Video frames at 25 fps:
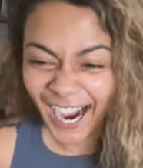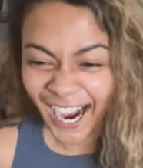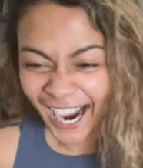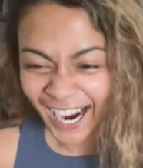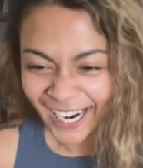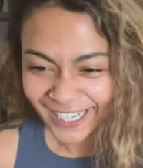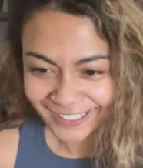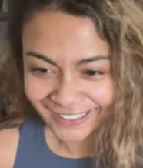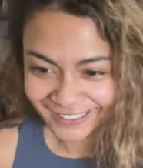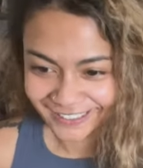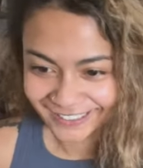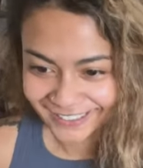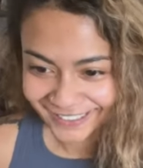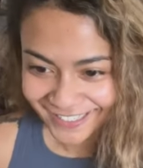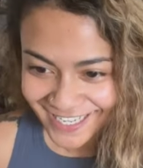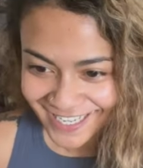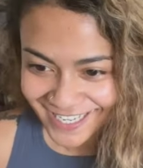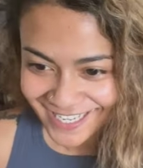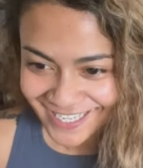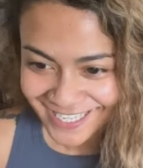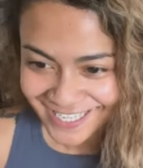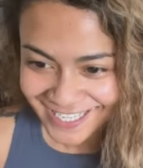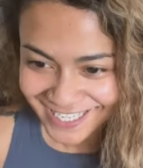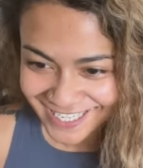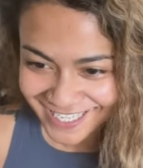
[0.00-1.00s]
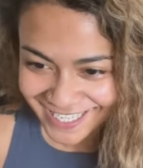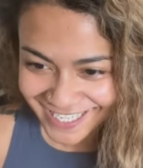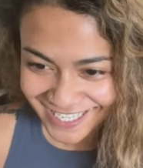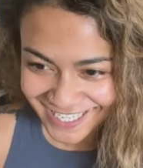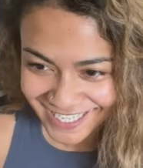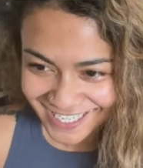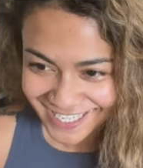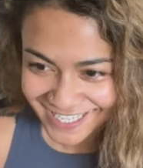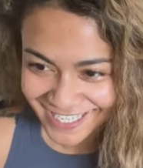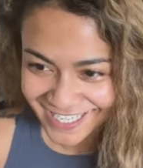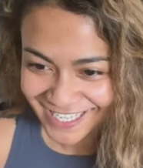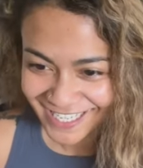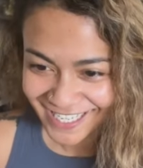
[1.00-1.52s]

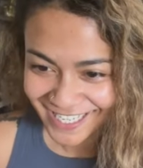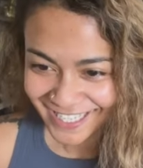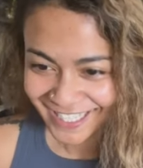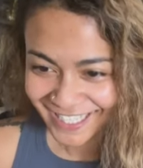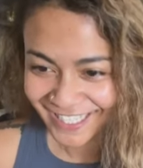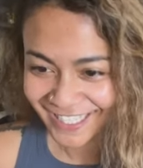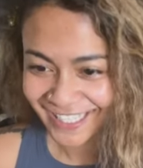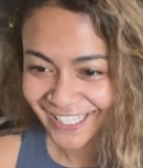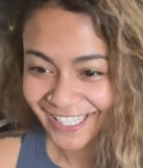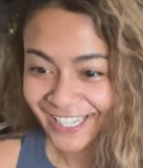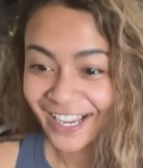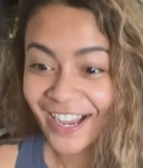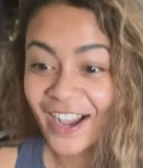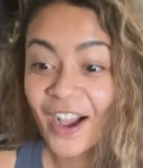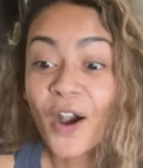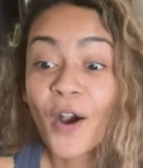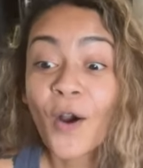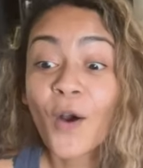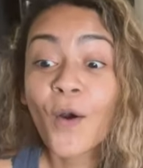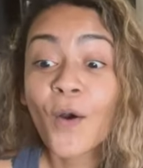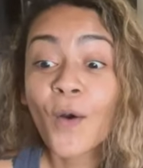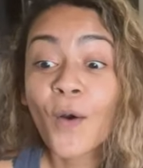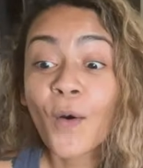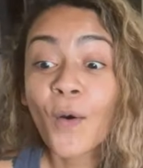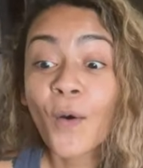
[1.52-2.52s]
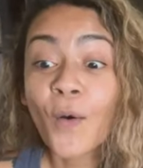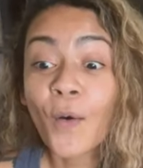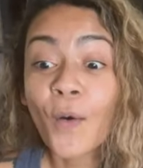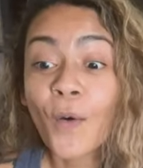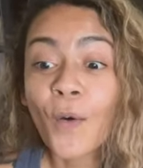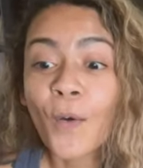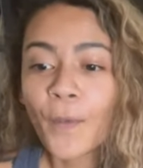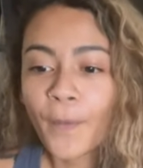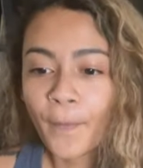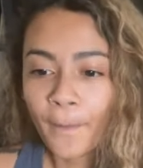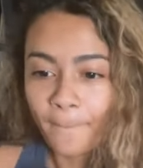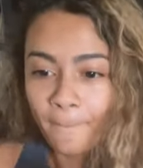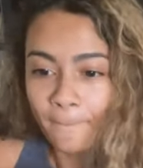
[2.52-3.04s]

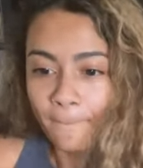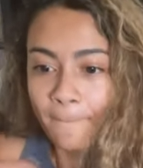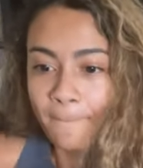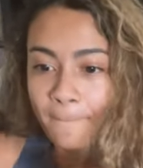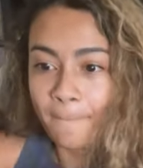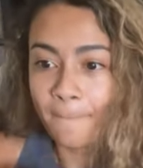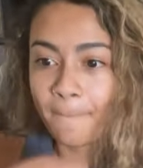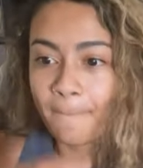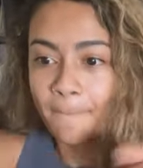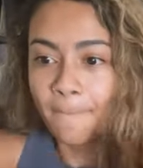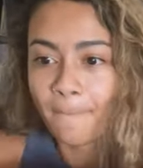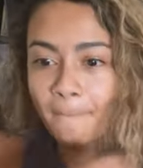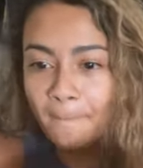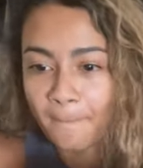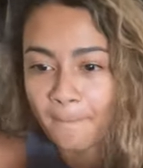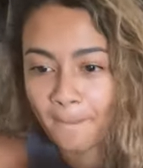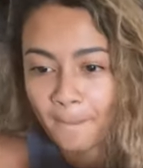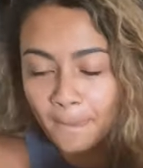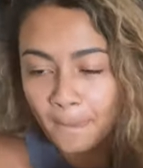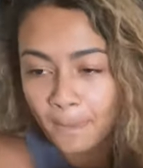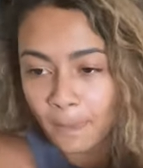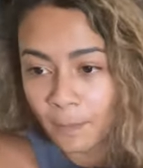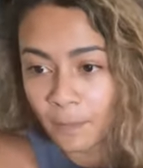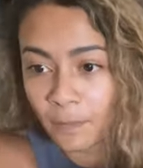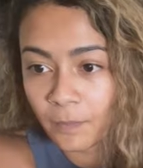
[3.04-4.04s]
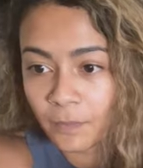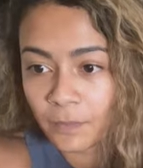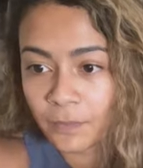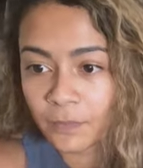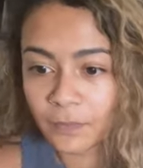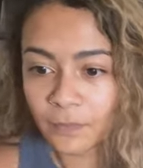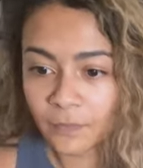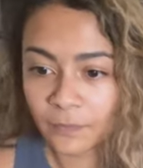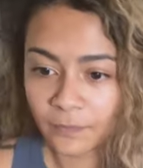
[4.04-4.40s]
This person isn't speaking.